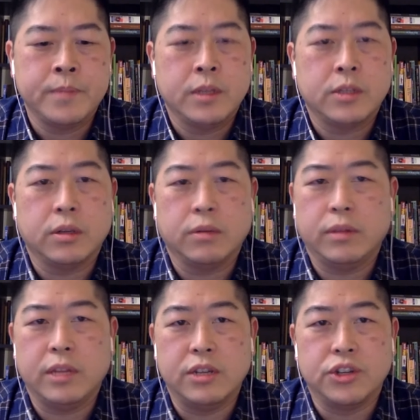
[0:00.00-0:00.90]
So
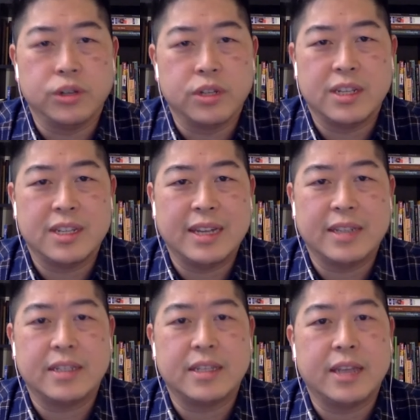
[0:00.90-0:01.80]
the insurances I
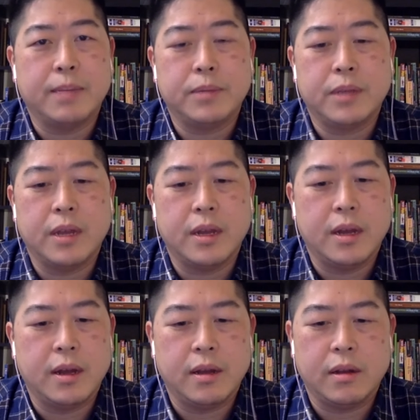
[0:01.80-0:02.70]
accept,
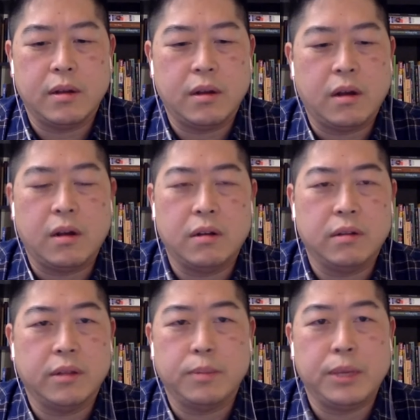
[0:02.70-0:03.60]
uh,
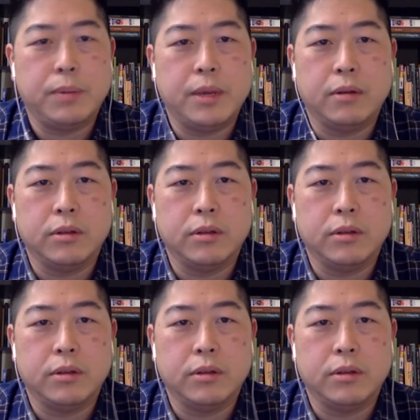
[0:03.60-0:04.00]
all the PPO